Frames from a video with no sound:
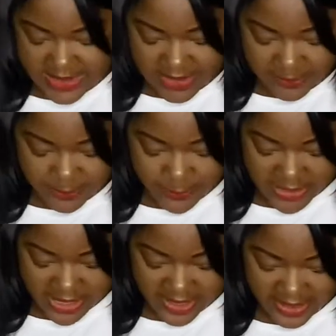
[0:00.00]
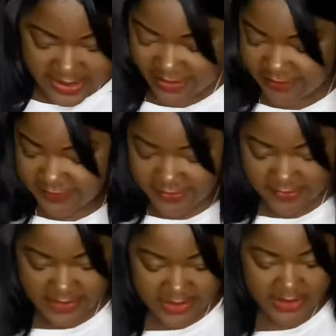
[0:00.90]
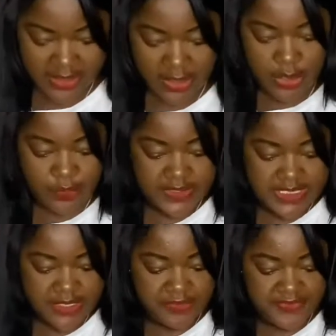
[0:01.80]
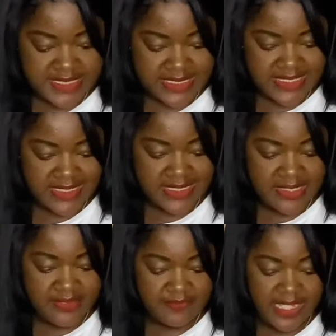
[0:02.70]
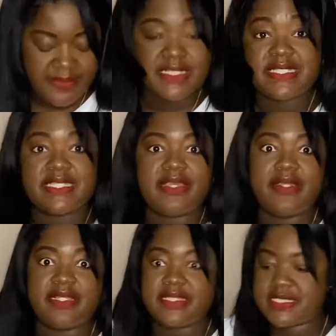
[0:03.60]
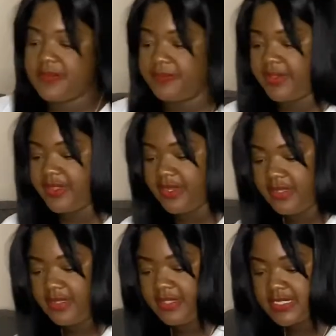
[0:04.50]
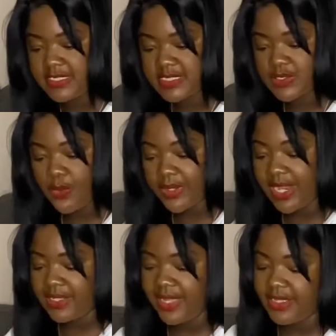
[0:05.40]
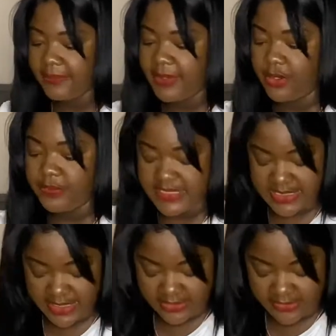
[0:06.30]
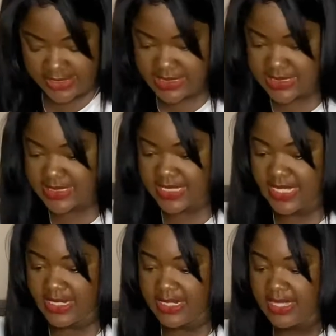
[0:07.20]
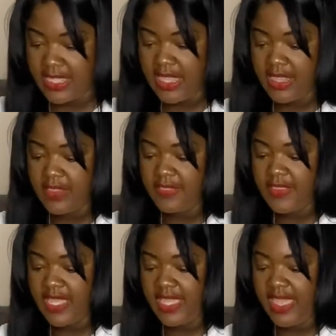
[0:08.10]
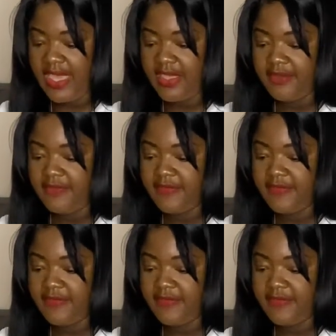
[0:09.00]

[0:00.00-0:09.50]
up, we have the Resurfacing Vitamin C Cleansing Bar. So what I like about UrbanSkinRx is that they have